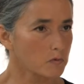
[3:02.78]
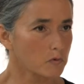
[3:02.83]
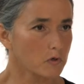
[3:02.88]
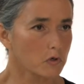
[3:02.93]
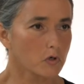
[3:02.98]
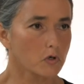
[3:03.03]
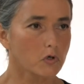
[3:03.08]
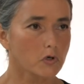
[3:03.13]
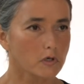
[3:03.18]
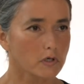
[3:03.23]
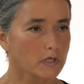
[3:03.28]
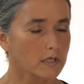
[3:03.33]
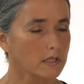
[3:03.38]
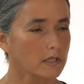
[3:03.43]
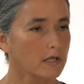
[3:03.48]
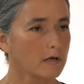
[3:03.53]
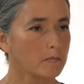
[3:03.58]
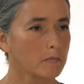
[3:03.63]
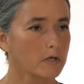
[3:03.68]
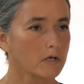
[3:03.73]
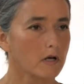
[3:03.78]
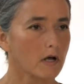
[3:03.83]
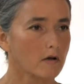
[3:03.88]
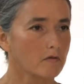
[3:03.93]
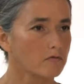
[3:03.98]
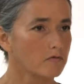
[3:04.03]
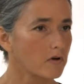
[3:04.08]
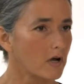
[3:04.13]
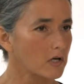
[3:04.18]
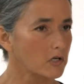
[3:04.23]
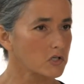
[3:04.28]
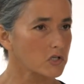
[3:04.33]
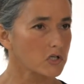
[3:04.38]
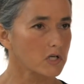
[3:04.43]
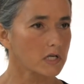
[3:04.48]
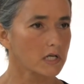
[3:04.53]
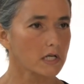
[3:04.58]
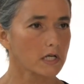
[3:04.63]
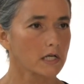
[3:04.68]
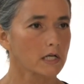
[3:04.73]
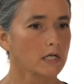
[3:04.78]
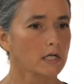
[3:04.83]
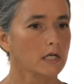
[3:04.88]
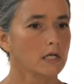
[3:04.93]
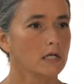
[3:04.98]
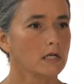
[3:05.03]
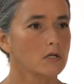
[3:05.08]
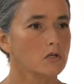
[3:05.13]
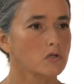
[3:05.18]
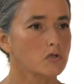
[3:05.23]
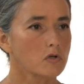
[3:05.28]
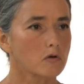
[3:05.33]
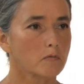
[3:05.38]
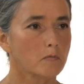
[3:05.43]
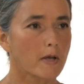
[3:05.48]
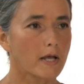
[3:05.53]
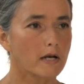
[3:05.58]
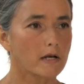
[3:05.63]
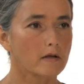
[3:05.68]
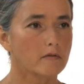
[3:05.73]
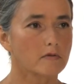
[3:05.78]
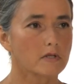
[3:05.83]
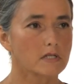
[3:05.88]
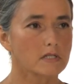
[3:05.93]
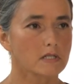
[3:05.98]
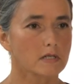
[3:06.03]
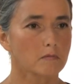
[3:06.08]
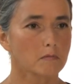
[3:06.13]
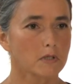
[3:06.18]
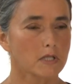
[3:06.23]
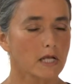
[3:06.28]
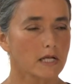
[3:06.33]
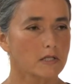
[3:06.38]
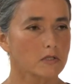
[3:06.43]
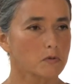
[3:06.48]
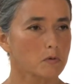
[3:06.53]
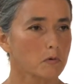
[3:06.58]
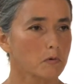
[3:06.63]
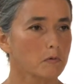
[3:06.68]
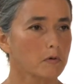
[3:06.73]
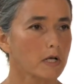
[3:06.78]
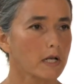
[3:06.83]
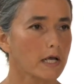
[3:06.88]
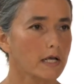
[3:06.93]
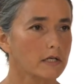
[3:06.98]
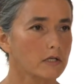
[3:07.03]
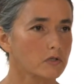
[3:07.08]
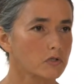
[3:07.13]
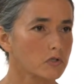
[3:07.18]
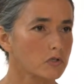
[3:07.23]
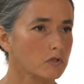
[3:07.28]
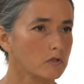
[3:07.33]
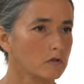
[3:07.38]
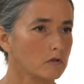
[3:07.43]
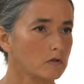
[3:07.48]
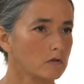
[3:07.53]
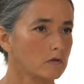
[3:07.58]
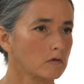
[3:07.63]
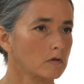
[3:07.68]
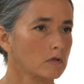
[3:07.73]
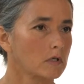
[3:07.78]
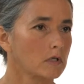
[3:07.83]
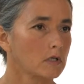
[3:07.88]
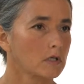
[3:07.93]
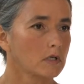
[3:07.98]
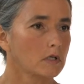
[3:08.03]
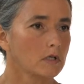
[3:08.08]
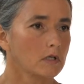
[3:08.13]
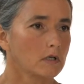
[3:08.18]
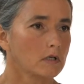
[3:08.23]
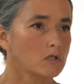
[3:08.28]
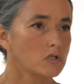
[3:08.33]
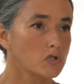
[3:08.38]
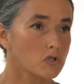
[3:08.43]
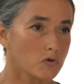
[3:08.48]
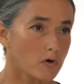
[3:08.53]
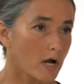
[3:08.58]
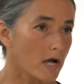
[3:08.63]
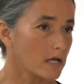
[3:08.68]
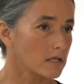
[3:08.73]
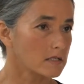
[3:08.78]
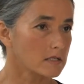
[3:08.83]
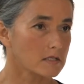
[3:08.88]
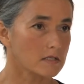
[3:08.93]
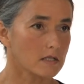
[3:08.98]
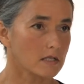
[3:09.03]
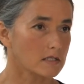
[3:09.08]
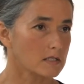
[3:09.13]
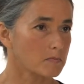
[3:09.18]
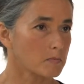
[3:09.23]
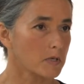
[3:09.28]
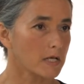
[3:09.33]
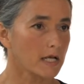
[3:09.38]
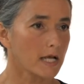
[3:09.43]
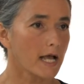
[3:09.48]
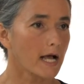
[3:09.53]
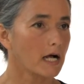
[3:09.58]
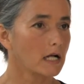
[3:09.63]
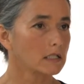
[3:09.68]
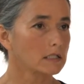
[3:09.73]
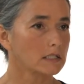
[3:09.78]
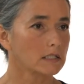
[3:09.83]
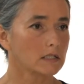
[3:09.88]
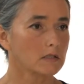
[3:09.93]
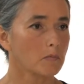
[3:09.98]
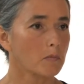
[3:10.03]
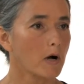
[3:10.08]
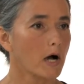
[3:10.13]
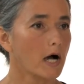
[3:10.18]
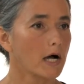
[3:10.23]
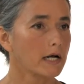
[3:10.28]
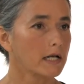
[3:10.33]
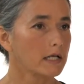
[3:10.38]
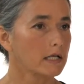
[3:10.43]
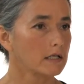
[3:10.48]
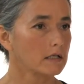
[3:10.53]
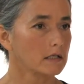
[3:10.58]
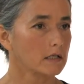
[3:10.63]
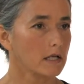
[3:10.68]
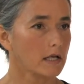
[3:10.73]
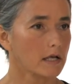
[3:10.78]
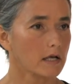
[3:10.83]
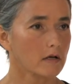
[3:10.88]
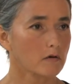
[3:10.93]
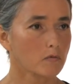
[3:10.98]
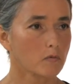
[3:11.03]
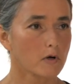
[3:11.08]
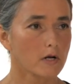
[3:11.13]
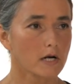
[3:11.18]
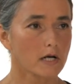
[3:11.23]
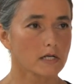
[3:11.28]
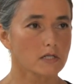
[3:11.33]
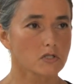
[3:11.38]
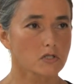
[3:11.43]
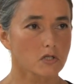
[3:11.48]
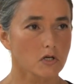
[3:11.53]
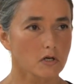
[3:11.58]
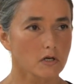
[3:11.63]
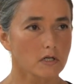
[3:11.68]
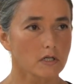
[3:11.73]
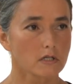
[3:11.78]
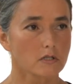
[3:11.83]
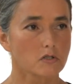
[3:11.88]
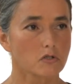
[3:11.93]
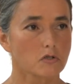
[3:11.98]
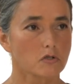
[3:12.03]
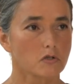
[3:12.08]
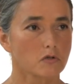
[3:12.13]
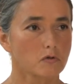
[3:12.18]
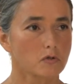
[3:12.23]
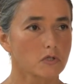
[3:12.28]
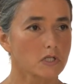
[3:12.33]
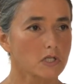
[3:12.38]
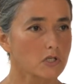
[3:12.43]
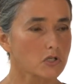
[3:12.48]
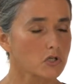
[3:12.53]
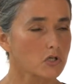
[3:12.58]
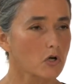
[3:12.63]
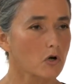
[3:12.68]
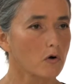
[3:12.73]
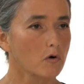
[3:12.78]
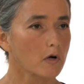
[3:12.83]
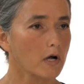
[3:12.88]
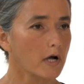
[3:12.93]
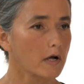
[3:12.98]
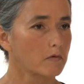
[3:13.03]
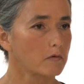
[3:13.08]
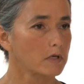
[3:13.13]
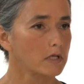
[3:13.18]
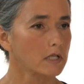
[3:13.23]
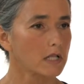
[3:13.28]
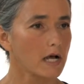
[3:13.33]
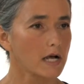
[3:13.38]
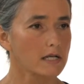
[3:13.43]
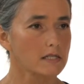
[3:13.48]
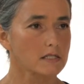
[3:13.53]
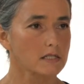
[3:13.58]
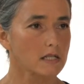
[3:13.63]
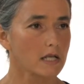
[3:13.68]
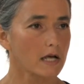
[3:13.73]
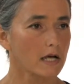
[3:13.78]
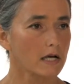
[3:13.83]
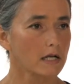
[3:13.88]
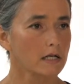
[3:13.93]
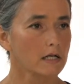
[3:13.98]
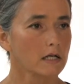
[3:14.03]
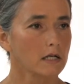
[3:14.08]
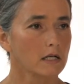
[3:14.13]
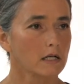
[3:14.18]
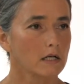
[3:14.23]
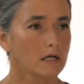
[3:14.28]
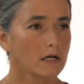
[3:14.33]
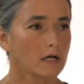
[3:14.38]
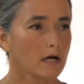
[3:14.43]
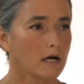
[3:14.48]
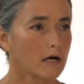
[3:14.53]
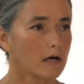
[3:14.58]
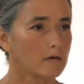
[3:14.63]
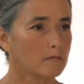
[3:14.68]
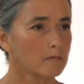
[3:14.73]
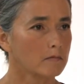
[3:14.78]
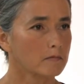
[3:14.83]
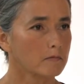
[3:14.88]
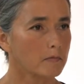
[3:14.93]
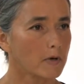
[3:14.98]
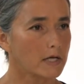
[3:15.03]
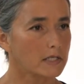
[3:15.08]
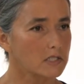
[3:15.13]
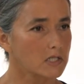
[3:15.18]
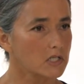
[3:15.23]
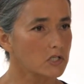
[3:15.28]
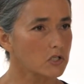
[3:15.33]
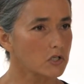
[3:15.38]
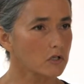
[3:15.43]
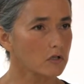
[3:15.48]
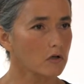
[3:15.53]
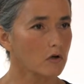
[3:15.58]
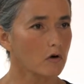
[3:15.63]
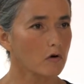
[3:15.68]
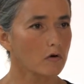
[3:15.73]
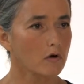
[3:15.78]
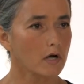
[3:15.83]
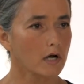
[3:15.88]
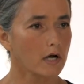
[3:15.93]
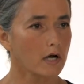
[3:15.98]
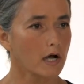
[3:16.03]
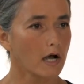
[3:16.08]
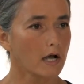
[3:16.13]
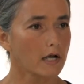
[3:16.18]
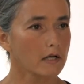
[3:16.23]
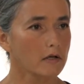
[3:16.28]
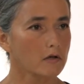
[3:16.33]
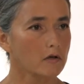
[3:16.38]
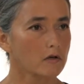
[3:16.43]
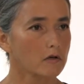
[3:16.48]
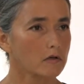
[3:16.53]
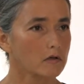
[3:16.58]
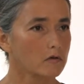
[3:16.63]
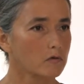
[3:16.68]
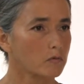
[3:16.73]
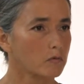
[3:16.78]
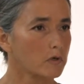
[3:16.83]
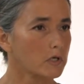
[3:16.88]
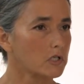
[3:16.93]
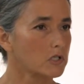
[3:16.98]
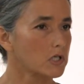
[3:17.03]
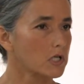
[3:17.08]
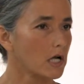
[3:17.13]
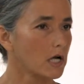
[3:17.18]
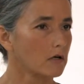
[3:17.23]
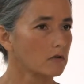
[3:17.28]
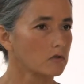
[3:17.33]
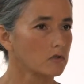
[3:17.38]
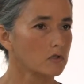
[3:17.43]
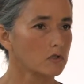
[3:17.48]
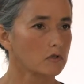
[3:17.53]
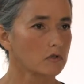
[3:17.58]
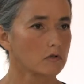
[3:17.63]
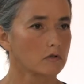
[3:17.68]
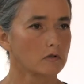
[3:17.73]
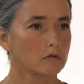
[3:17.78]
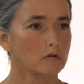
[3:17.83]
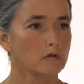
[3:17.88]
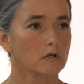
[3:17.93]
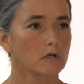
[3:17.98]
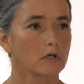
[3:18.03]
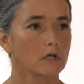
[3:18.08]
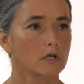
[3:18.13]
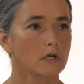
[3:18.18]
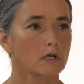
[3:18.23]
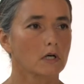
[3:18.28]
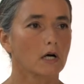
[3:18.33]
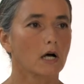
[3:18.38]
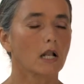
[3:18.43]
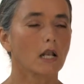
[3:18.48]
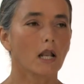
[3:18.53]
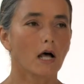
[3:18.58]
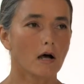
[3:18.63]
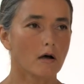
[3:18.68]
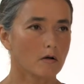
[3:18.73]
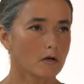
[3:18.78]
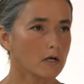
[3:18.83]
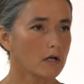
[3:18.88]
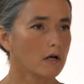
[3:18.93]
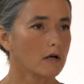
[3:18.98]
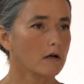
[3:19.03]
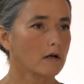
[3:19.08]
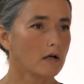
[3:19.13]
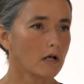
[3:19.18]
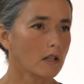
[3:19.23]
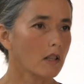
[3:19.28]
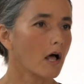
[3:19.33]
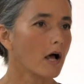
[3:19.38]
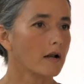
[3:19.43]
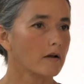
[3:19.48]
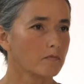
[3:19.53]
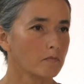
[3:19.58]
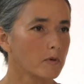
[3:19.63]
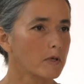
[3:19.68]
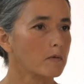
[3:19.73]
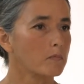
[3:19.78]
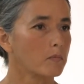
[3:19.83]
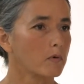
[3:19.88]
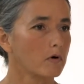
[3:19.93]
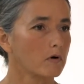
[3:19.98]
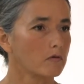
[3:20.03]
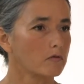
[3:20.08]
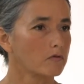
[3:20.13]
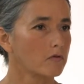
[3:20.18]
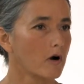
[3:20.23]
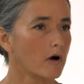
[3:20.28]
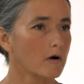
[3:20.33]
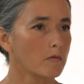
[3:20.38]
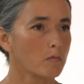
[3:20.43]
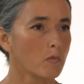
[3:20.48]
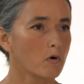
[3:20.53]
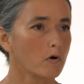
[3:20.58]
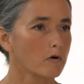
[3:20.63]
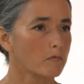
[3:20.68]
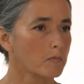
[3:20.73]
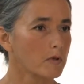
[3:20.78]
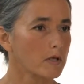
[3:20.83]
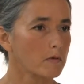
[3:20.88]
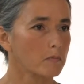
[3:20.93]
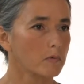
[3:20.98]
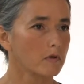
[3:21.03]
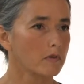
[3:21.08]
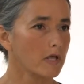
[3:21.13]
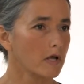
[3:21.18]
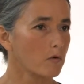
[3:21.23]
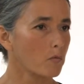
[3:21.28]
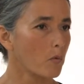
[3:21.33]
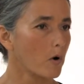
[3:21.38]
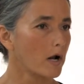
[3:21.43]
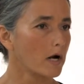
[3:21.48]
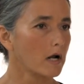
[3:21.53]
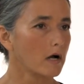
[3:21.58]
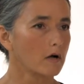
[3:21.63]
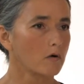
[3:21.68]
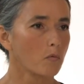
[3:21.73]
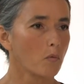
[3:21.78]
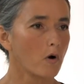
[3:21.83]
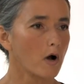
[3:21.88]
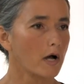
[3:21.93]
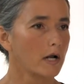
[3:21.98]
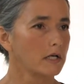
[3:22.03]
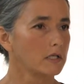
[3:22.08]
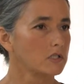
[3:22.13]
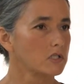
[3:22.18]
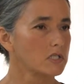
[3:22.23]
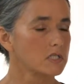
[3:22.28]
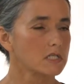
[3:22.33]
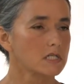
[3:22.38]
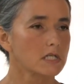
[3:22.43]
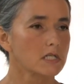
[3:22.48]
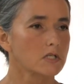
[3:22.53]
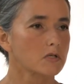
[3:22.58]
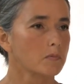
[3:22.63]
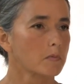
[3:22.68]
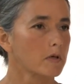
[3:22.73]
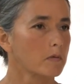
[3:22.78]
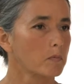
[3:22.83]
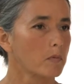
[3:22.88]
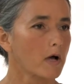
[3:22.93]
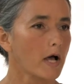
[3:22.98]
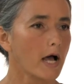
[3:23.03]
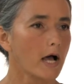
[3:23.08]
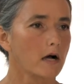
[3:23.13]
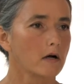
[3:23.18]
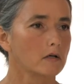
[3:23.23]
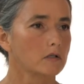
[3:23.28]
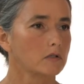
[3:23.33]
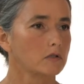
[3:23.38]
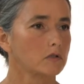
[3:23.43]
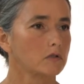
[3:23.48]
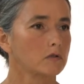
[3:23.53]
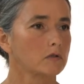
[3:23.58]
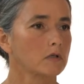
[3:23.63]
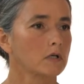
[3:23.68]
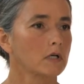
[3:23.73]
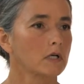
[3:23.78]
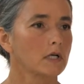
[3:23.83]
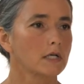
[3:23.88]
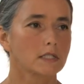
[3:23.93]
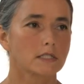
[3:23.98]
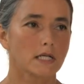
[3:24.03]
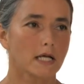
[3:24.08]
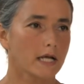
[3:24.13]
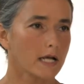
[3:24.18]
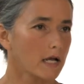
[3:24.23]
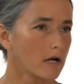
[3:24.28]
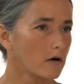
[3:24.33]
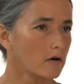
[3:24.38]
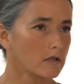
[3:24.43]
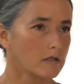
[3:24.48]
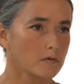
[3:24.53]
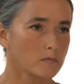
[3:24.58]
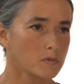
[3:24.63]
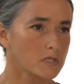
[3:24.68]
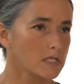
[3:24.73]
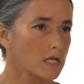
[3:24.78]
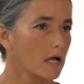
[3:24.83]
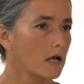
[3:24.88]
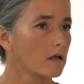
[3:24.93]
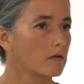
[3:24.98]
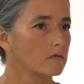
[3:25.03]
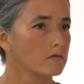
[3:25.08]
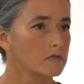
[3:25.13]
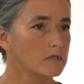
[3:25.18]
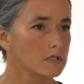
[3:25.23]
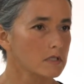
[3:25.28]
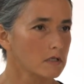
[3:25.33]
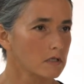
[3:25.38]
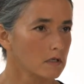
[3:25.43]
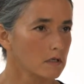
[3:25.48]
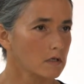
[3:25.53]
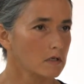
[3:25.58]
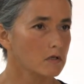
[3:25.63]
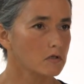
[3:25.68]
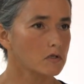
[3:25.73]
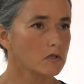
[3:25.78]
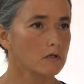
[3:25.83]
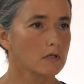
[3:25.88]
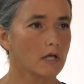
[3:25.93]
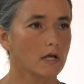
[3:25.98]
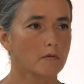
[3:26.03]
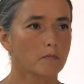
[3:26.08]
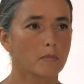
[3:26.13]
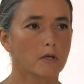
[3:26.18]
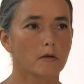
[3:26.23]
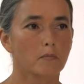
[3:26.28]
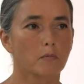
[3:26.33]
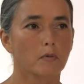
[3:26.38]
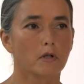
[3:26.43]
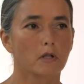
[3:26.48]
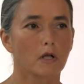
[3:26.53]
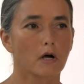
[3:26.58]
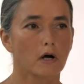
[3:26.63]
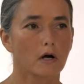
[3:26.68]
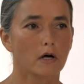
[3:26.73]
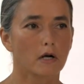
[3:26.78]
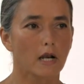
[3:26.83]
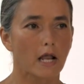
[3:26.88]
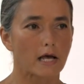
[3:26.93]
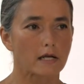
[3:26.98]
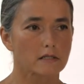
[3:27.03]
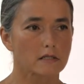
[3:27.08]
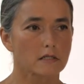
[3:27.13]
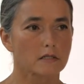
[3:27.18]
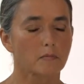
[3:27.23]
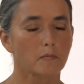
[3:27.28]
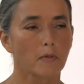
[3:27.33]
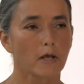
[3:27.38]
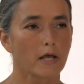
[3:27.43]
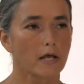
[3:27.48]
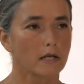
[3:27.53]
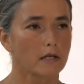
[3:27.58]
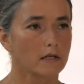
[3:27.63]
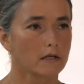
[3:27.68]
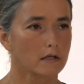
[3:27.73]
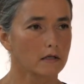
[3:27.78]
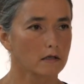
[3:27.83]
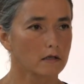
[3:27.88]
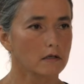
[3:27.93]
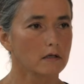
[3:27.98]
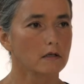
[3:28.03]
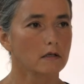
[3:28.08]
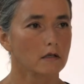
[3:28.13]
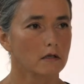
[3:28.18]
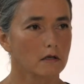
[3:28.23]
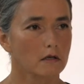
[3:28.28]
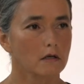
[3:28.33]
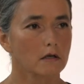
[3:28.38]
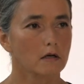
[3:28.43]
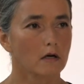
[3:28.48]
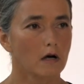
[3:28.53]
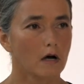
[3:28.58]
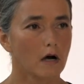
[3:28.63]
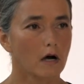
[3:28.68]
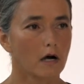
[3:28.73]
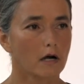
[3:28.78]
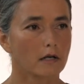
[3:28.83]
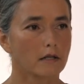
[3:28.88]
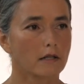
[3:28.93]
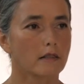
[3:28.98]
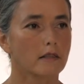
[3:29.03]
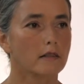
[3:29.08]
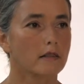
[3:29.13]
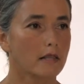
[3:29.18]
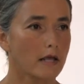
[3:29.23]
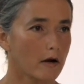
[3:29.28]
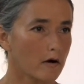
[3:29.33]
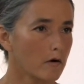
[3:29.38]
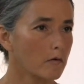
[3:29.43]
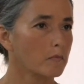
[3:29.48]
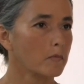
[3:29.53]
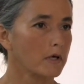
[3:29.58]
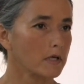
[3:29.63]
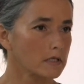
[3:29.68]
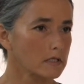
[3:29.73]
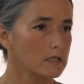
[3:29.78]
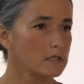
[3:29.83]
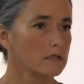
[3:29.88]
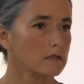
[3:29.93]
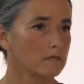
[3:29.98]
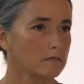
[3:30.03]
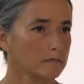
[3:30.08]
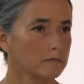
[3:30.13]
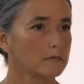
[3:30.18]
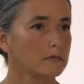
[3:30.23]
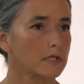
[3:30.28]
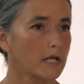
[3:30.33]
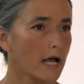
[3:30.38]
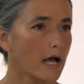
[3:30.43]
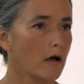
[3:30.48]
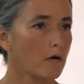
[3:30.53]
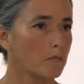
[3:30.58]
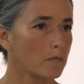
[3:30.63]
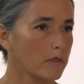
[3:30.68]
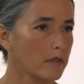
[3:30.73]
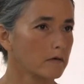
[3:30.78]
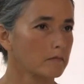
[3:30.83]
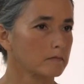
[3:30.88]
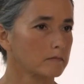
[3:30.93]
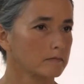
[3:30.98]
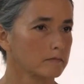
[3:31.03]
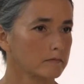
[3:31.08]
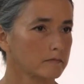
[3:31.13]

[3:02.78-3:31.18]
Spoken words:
were hurting them and not functioning, so many of these complaints were related to stress that's being held in the body. And when I started to teach yoga, I realized that by teaching yoga, I could reach out to a lot of people, far more people than one-on-one, and just teach people how to take care of themselves so that people are less dependent on therapists to help them.